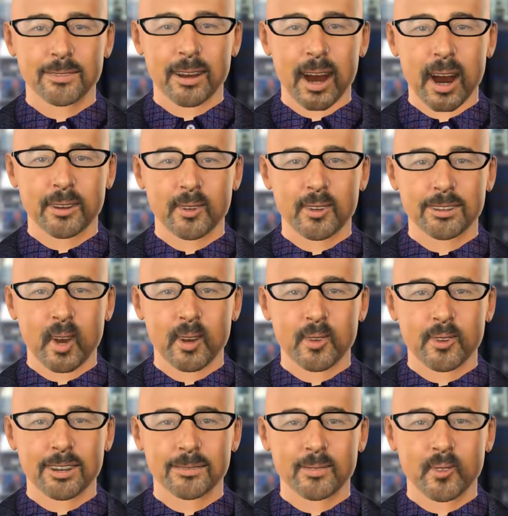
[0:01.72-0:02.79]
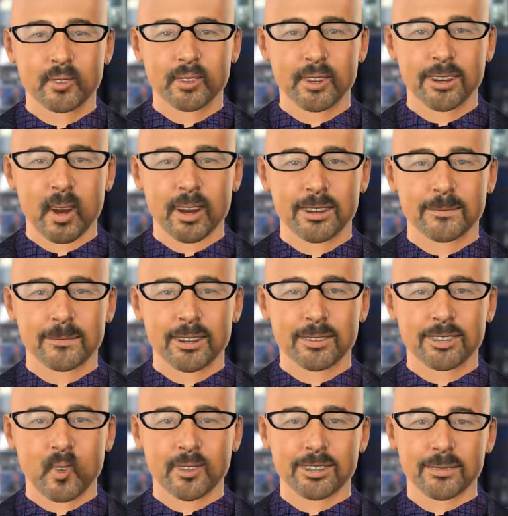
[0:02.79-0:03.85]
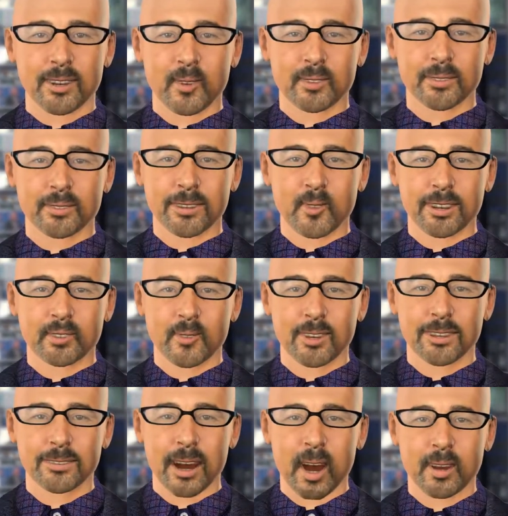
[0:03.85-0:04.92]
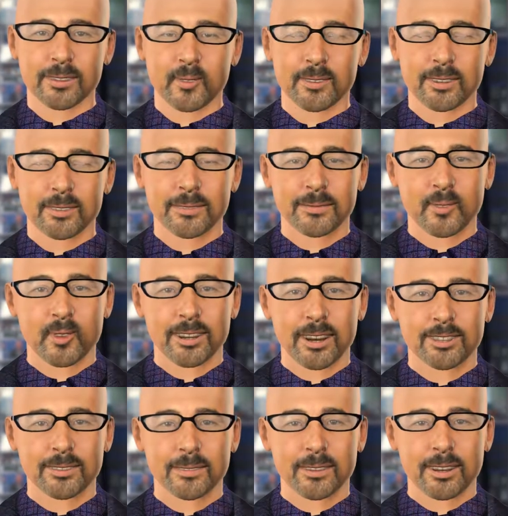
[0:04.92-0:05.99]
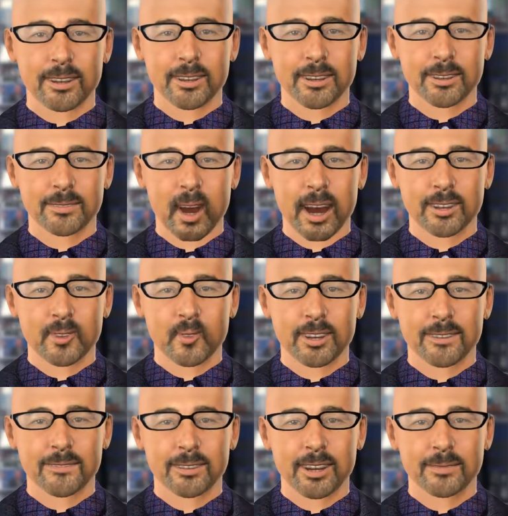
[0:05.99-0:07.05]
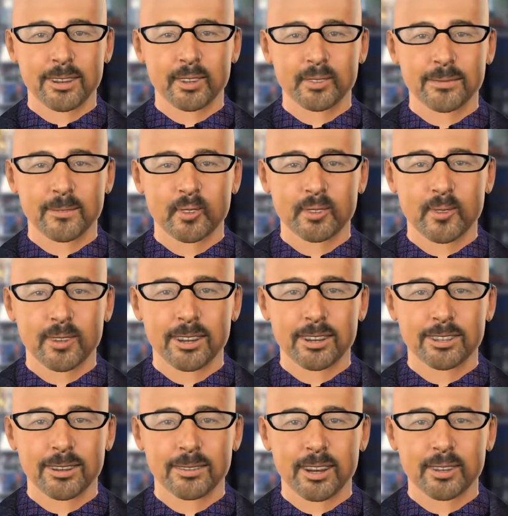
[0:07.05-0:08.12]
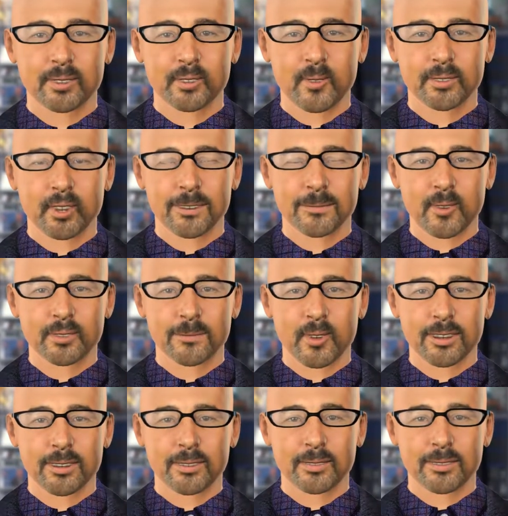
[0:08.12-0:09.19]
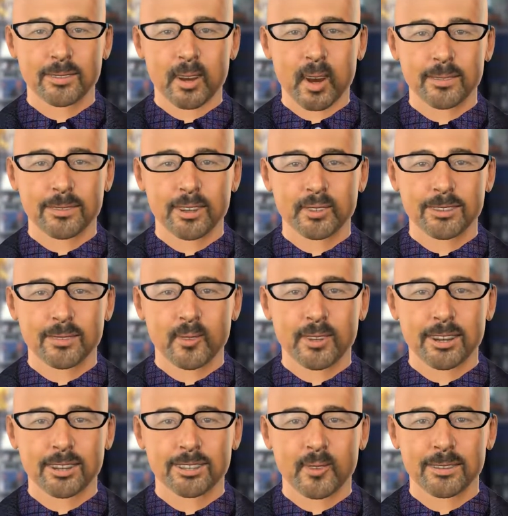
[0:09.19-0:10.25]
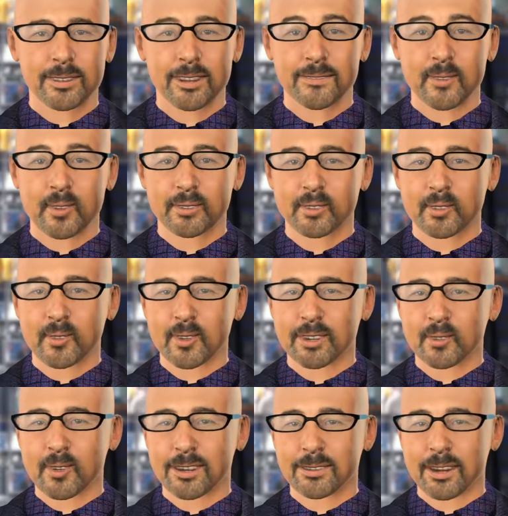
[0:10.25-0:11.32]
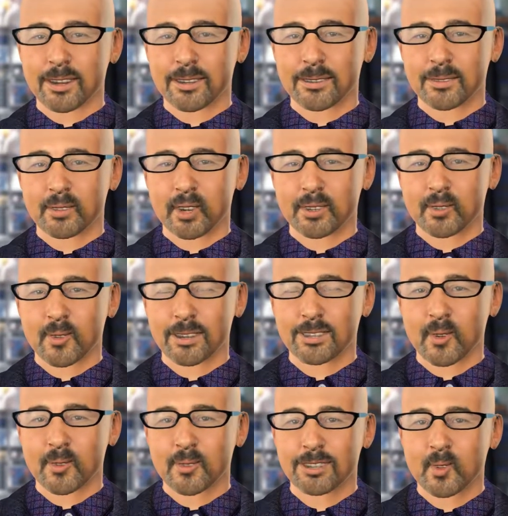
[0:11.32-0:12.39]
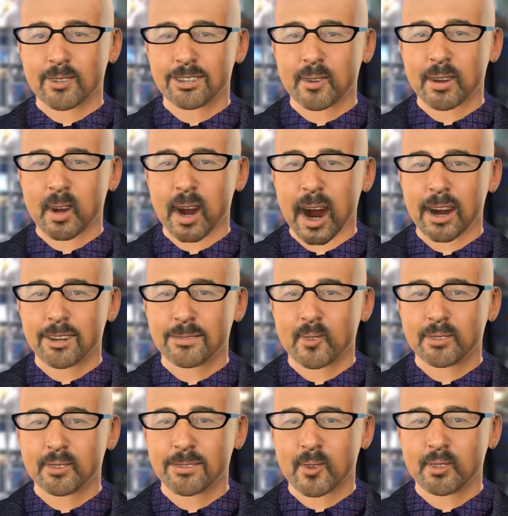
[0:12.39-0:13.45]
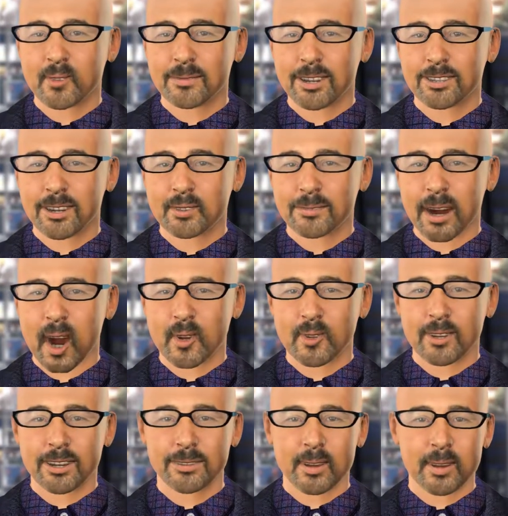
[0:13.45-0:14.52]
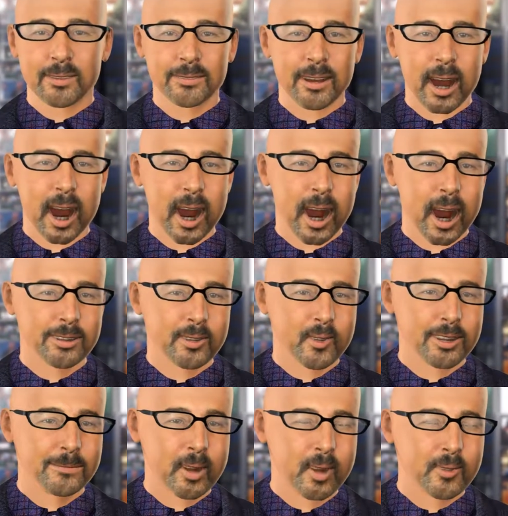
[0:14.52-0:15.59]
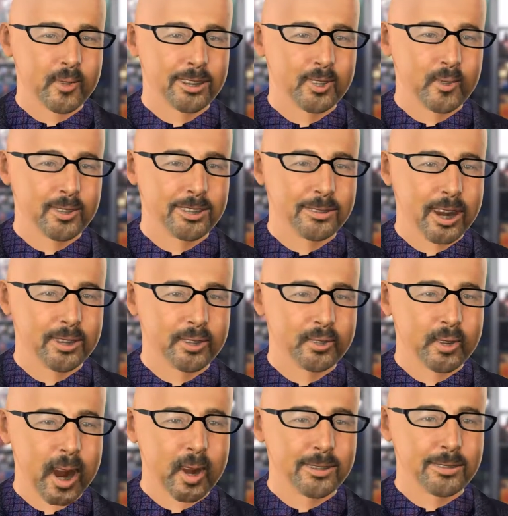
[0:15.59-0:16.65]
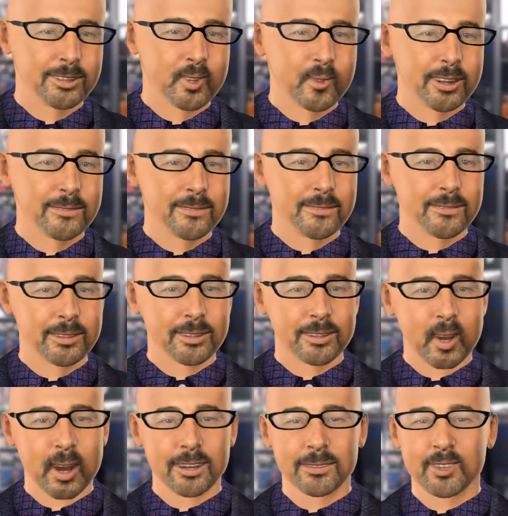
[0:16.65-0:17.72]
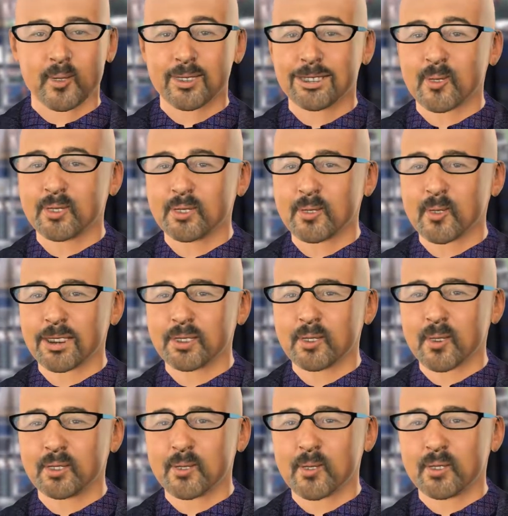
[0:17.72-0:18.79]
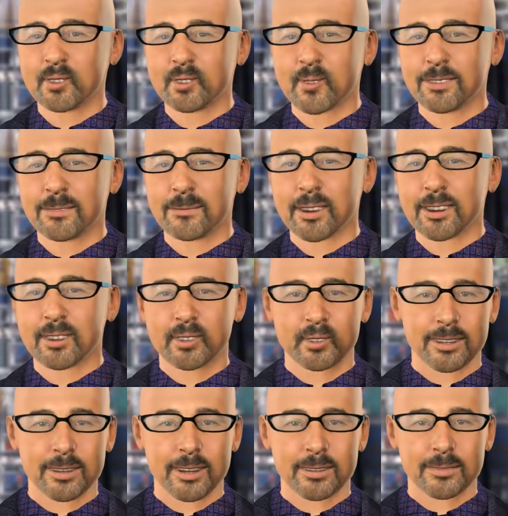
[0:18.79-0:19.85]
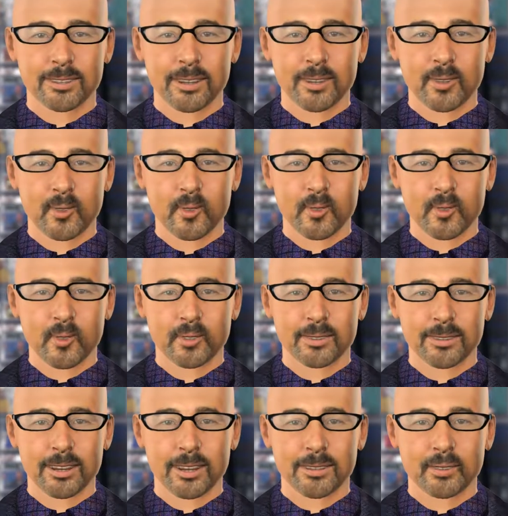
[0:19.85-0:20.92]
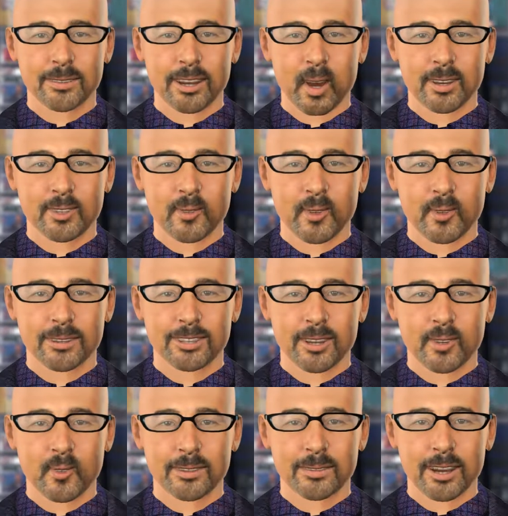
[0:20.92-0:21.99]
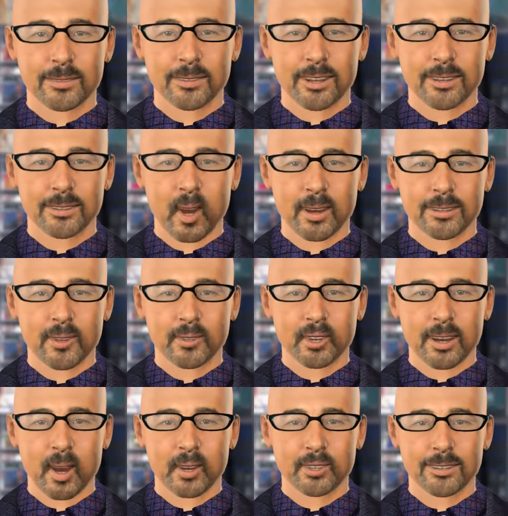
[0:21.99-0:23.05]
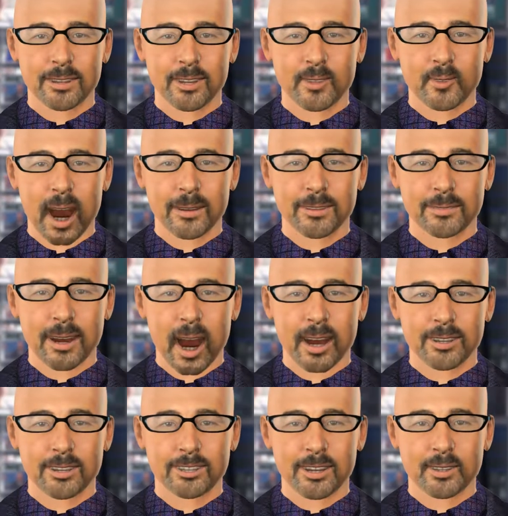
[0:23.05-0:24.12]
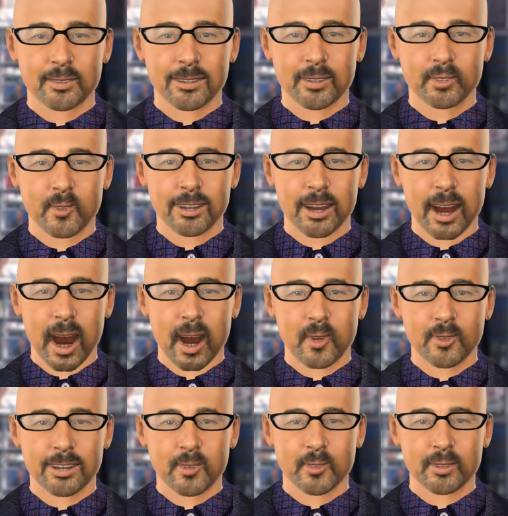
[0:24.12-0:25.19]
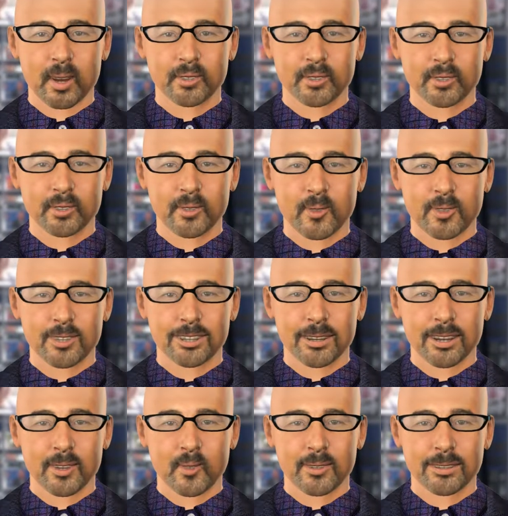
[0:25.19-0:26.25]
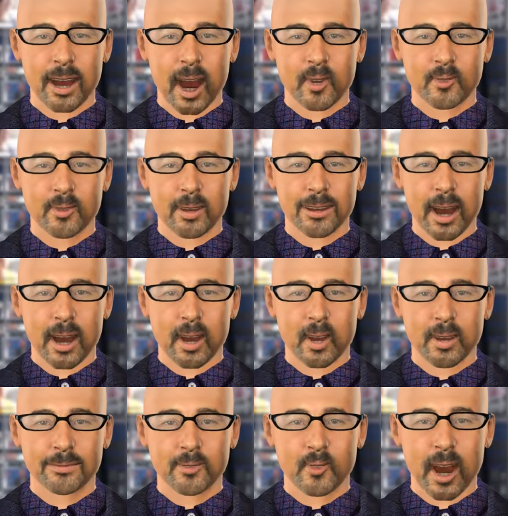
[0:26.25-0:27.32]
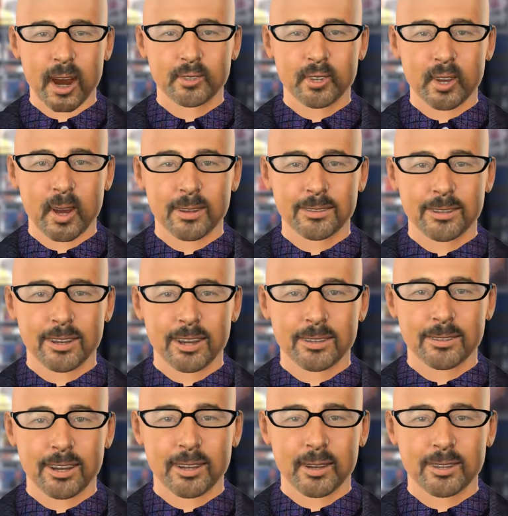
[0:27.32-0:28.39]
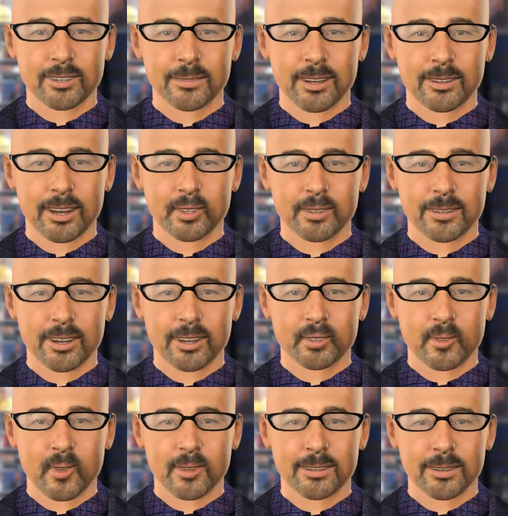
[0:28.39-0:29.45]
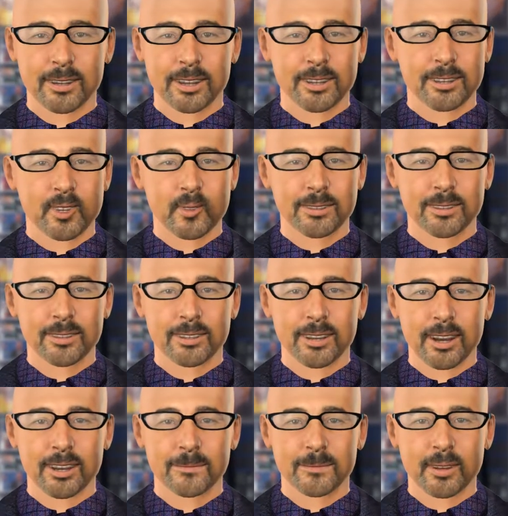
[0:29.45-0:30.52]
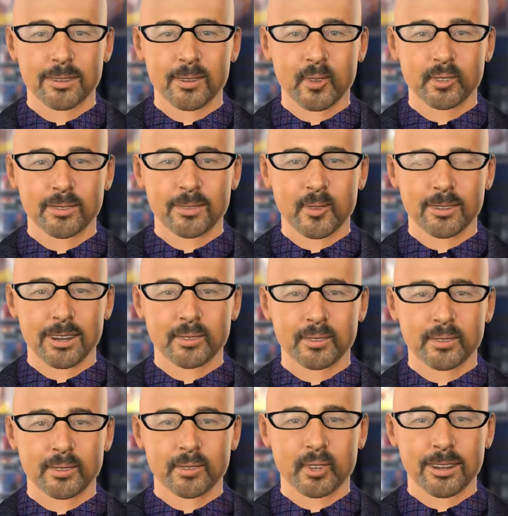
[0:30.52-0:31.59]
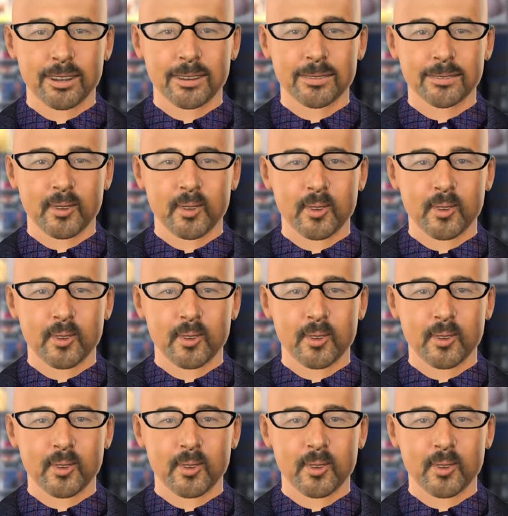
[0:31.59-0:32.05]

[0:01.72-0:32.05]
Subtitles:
Puerto Rico residents now have access to registration at Binance, US. According to the Binance press release dated September 30, Binance, US account registration and verification services are now open to residents of Puerto Rico. Puerto Rico residents can enjoy the same levels of access as US residents from permitted states. Note, new accounts will receive a $15 USD welcome bonus after trading $100 USD in volume, buy and or sell, any pairs, and enjoy zero fees until November 1, 2019.